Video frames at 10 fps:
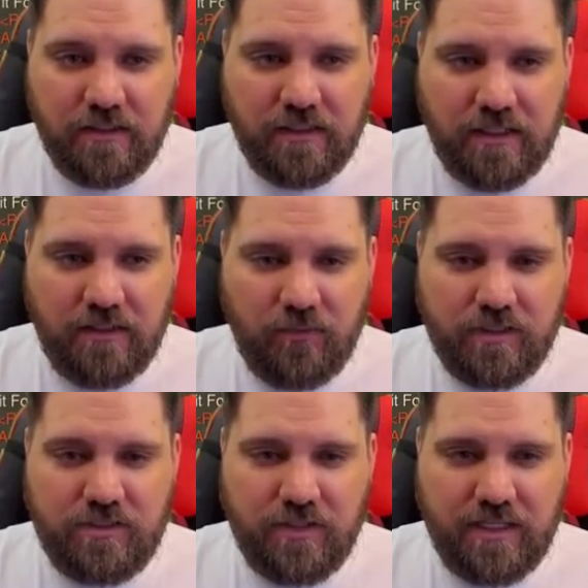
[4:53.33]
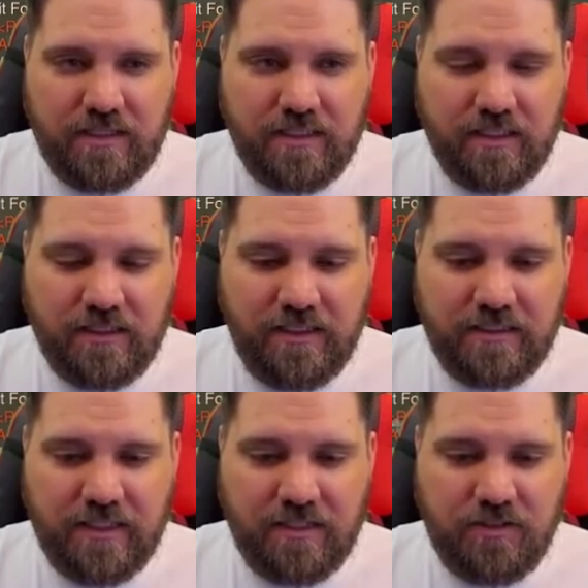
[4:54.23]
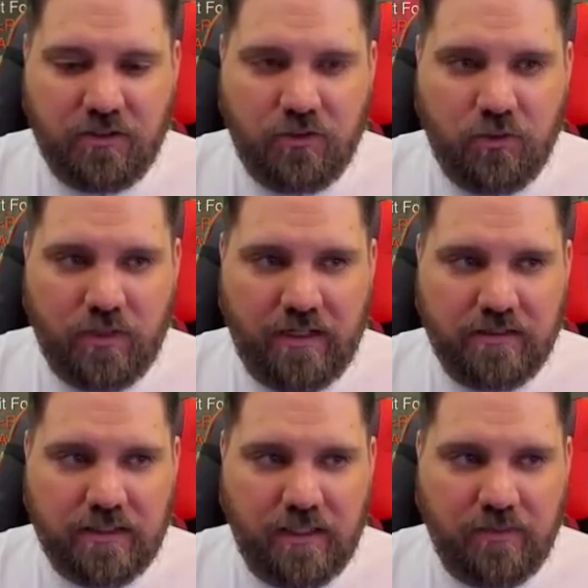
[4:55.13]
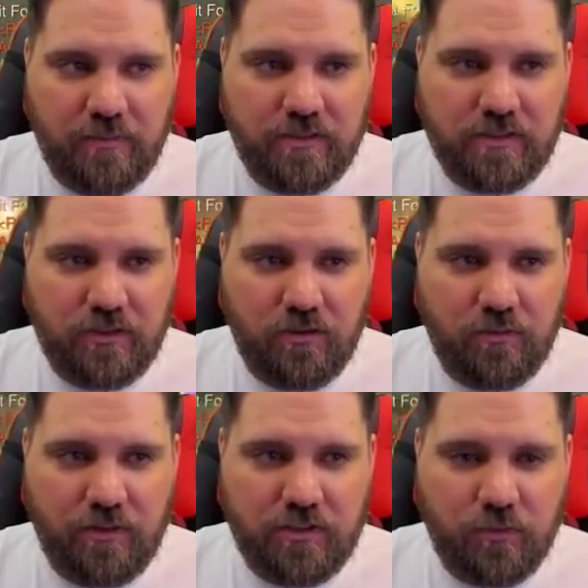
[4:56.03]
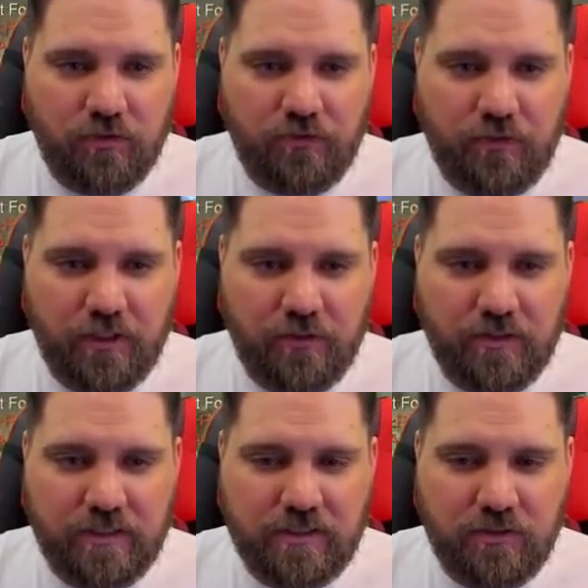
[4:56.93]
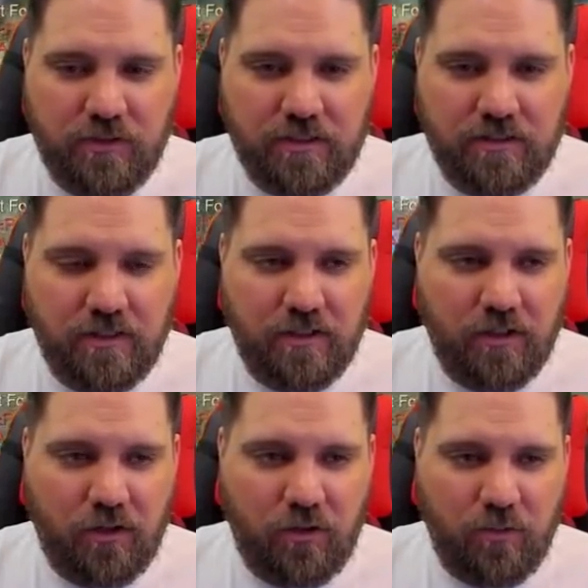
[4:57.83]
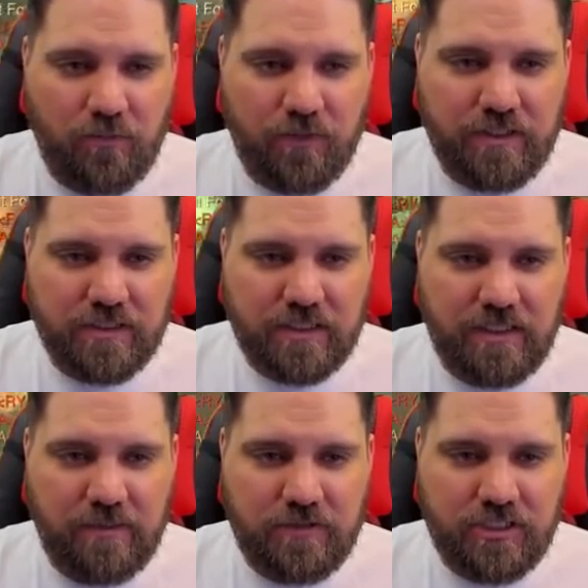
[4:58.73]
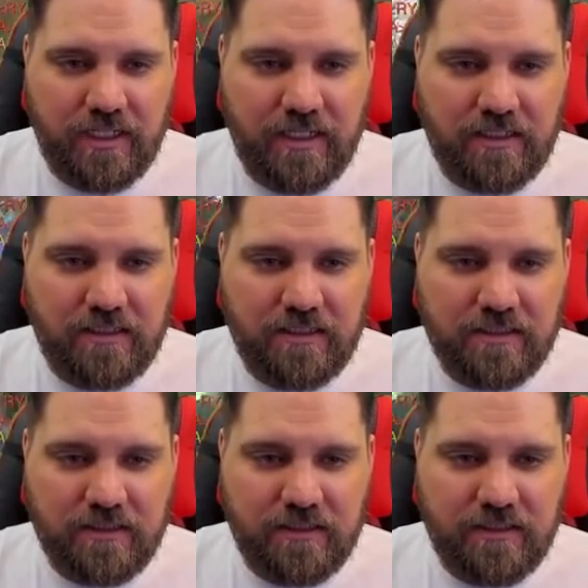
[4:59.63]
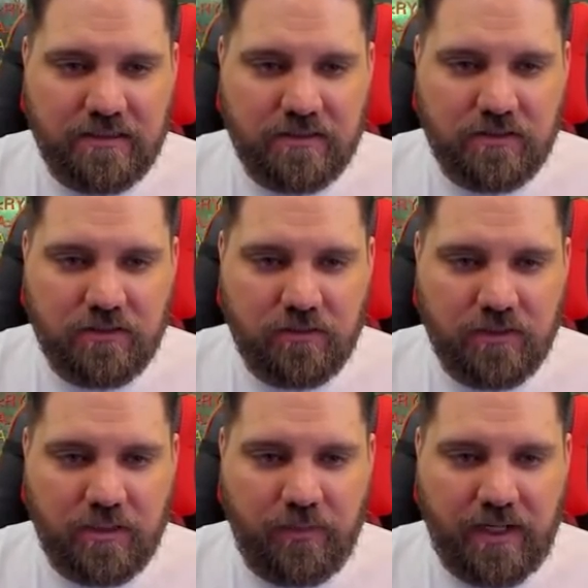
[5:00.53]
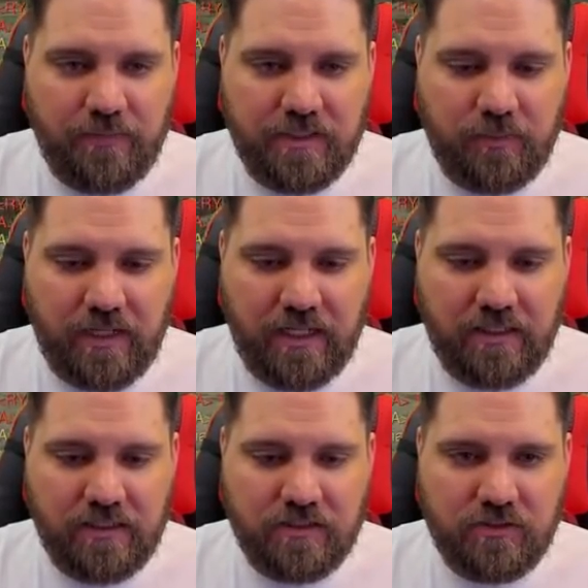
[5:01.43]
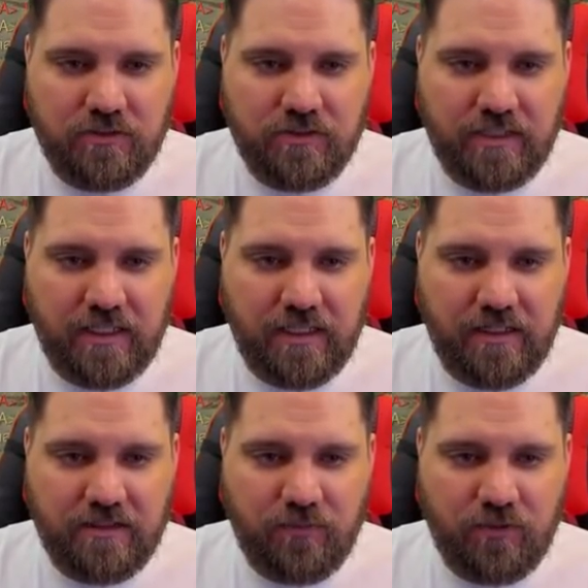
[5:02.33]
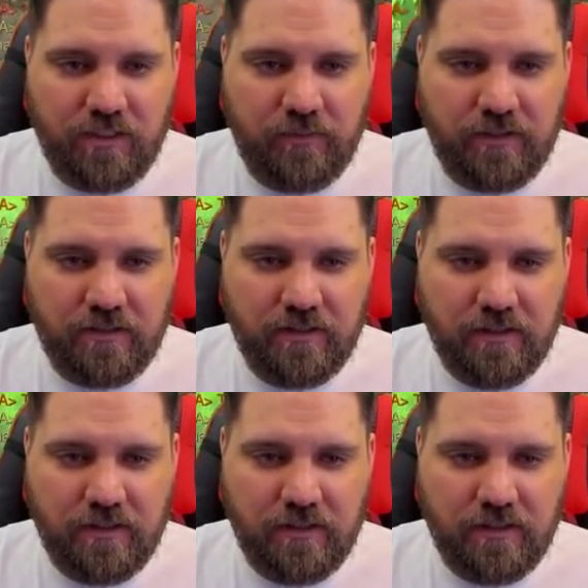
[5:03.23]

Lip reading: And then once you get the elite dead, your cooldowns come up so much more frequently. So you can hopefully just keep chaining these elites. So we're going to pop this pylon as soon as I can. It won't let me.